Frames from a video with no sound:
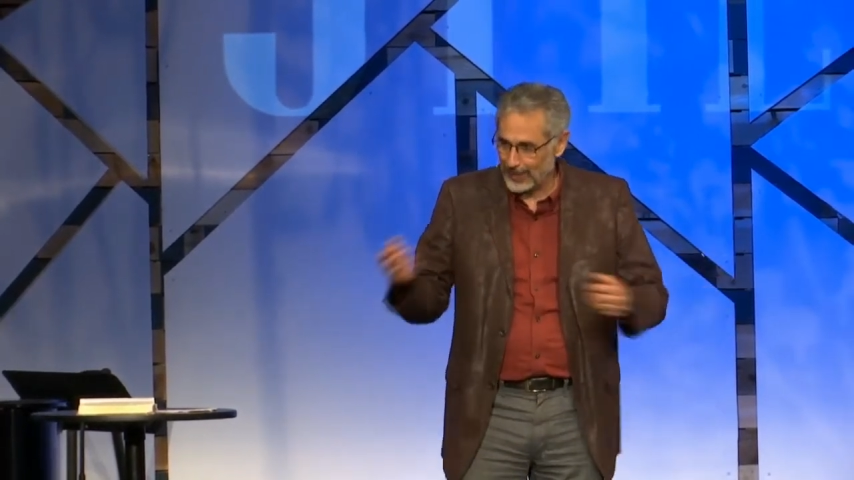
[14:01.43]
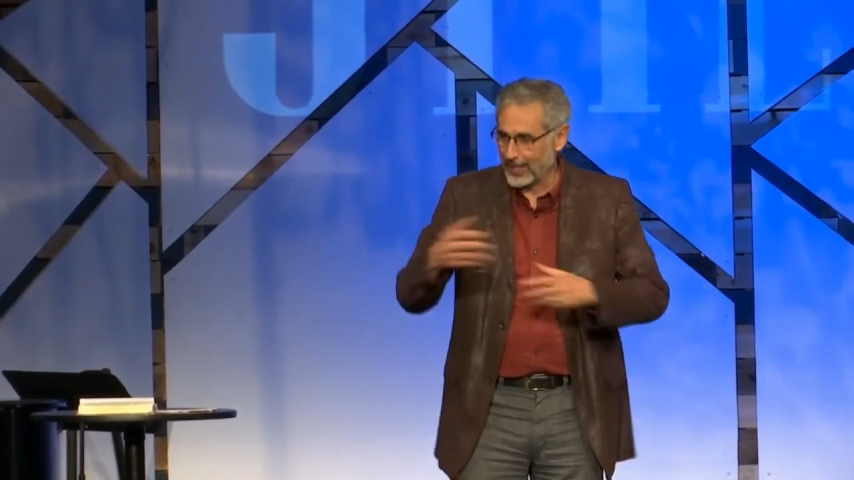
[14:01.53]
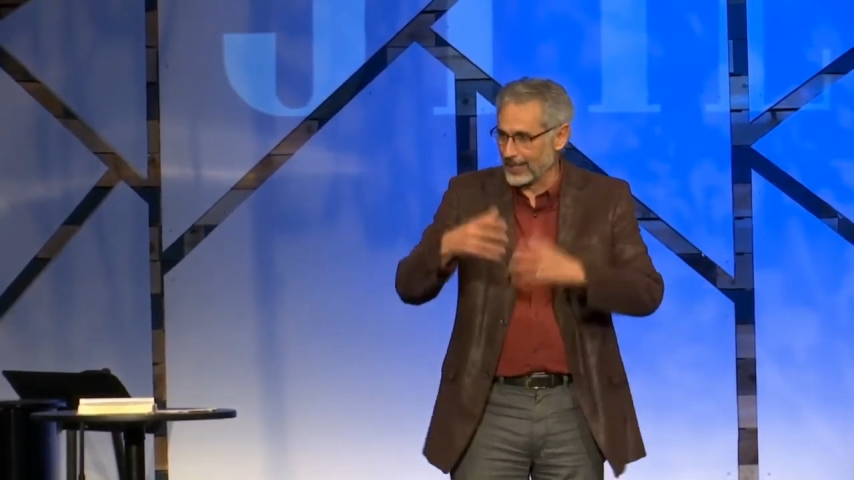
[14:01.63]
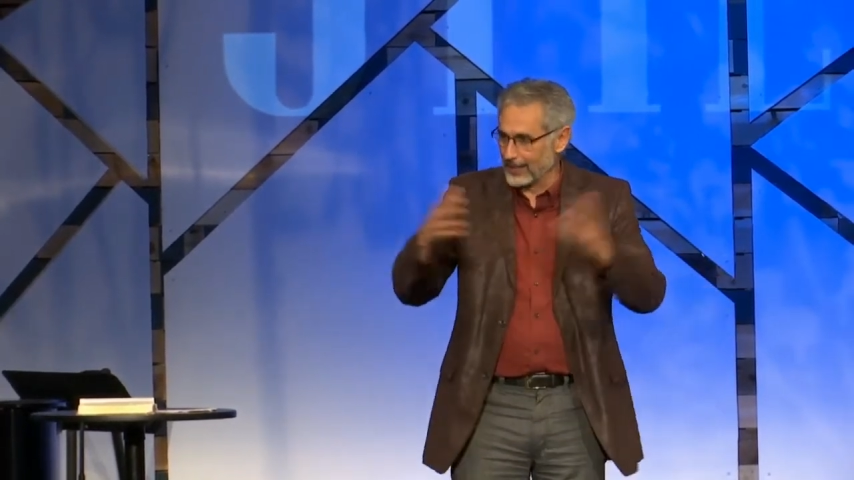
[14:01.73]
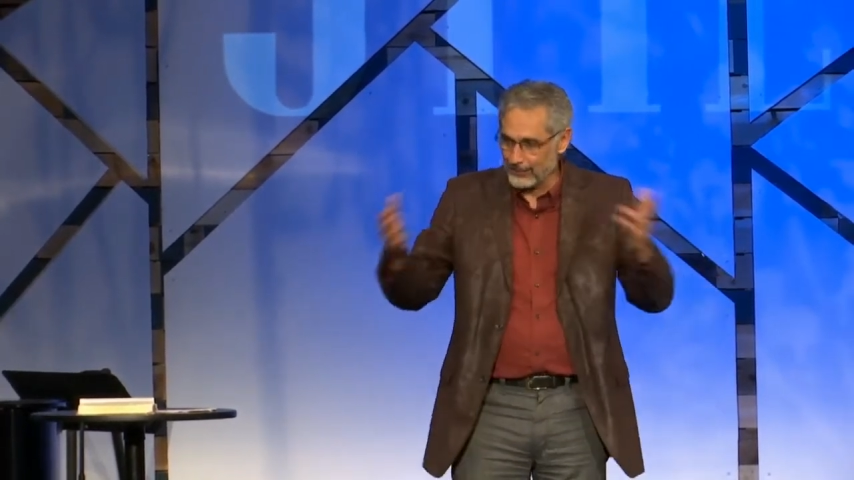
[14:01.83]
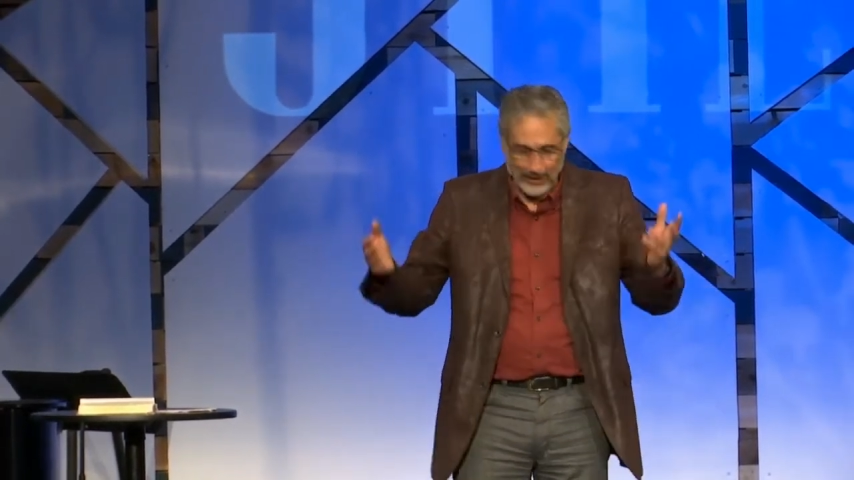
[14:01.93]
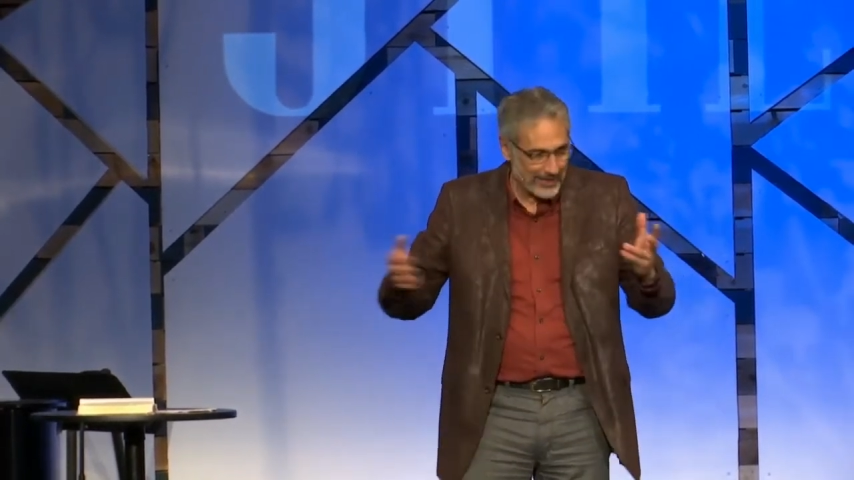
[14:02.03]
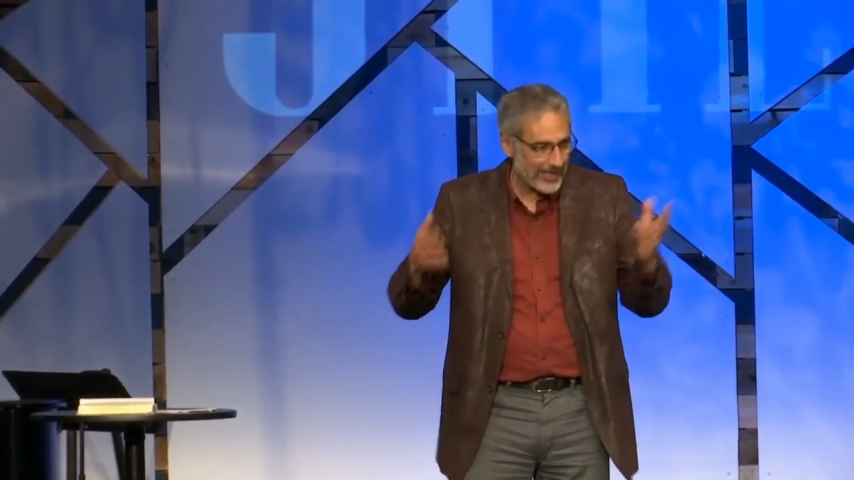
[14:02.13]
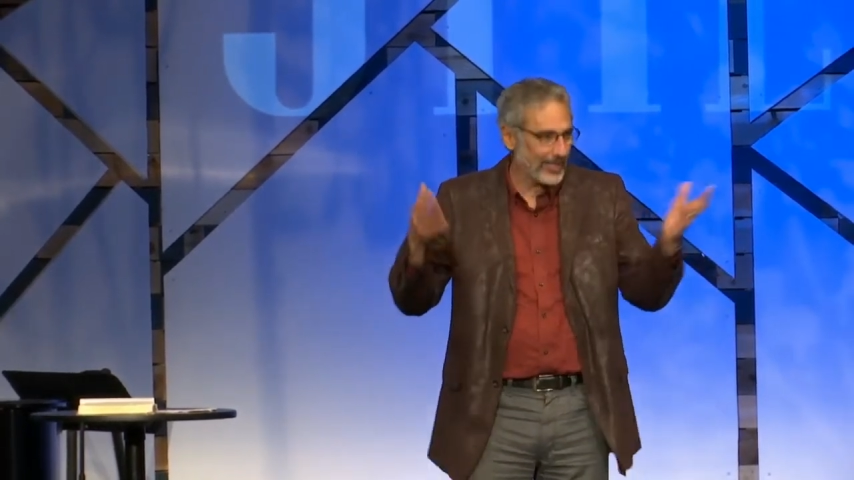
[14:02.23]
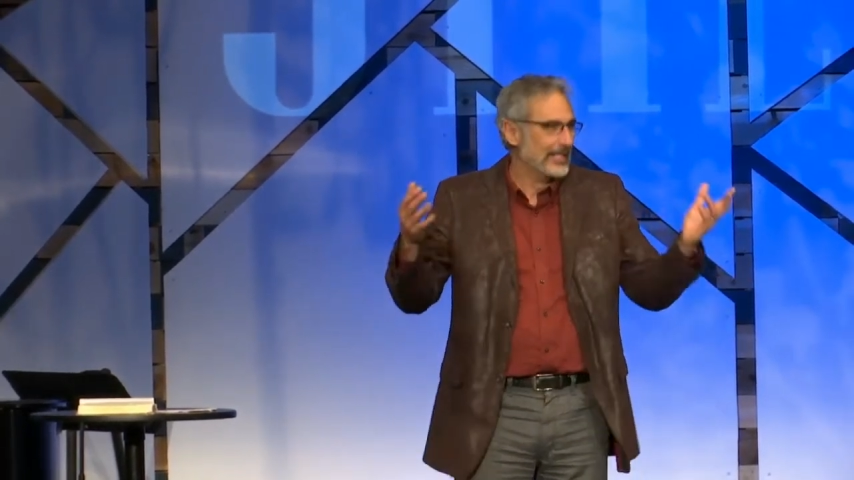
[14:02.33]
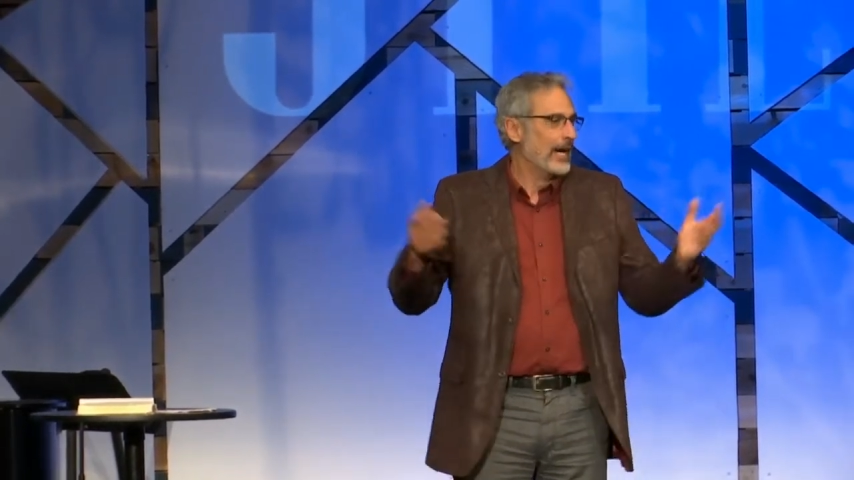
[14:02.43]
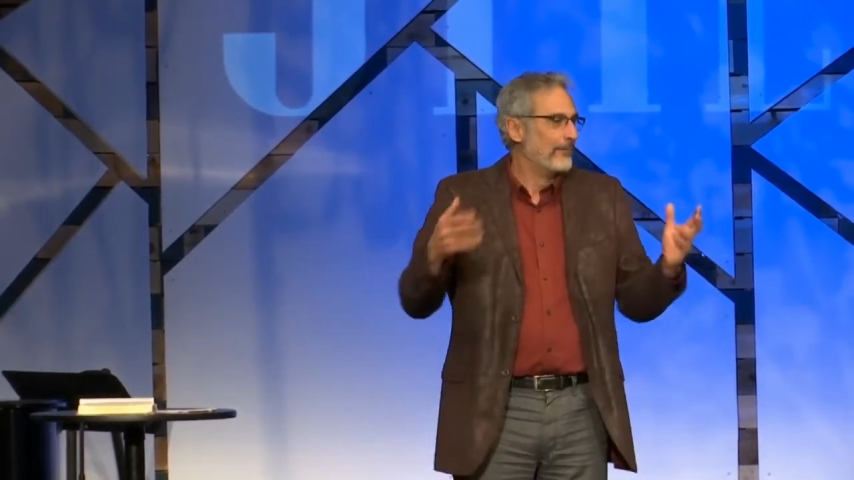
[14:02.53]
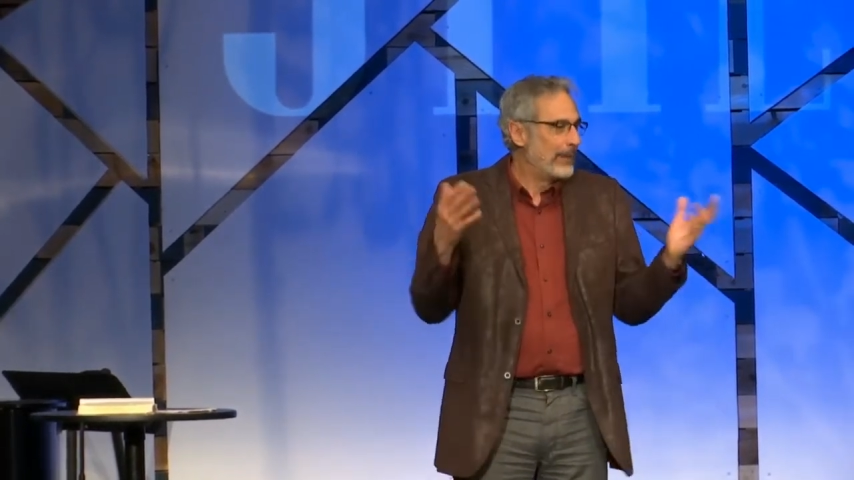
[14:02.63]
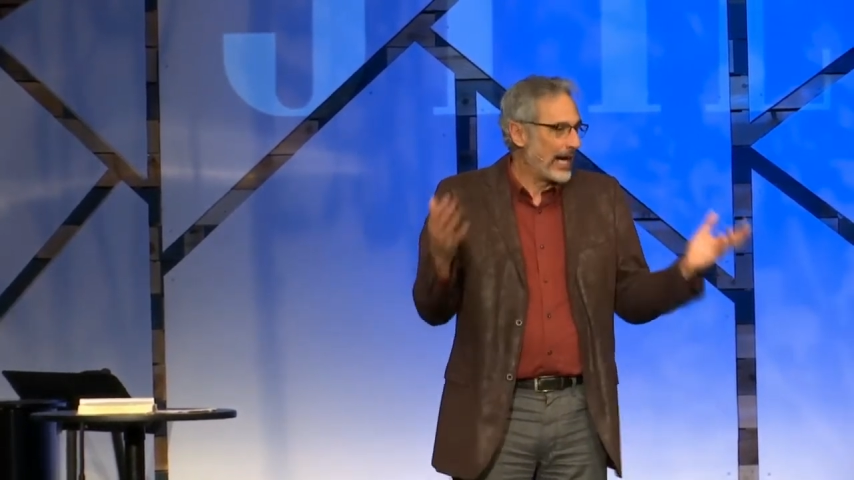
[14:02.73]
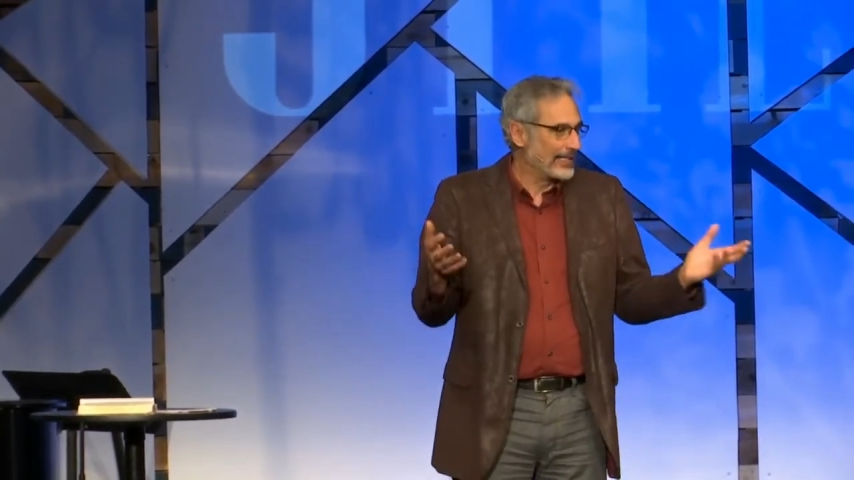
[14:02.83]
We're out on a boat, you know.
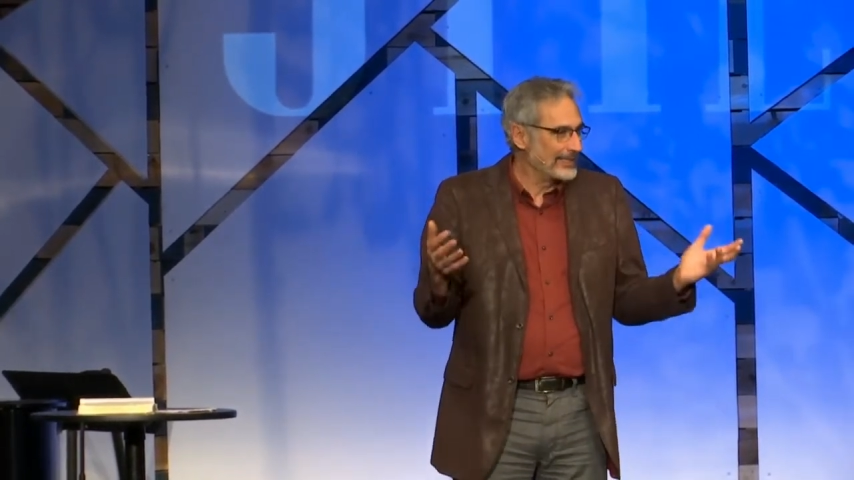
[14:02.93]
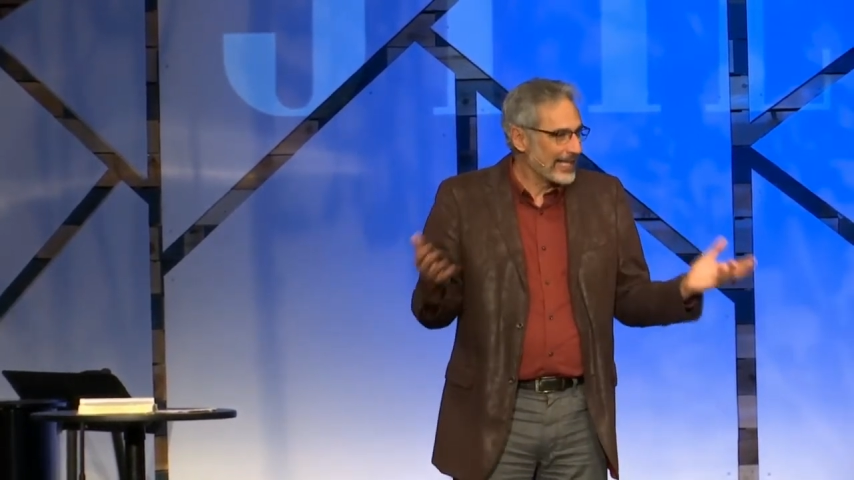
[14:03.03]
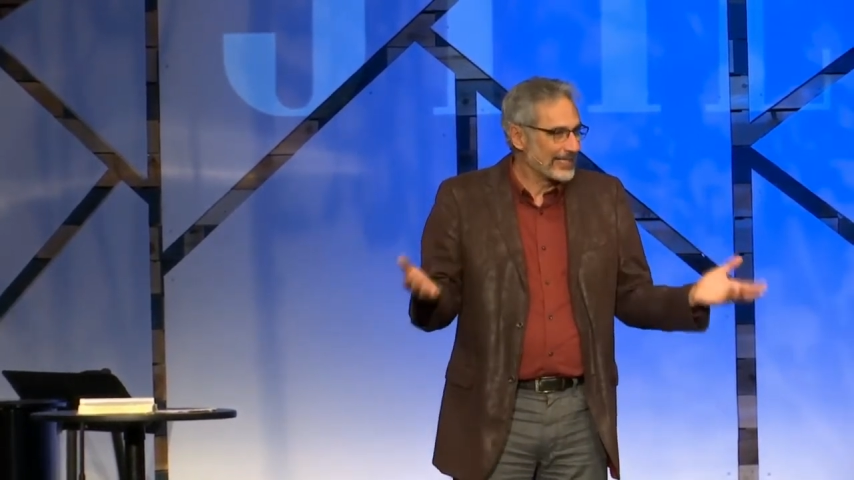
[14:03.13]
But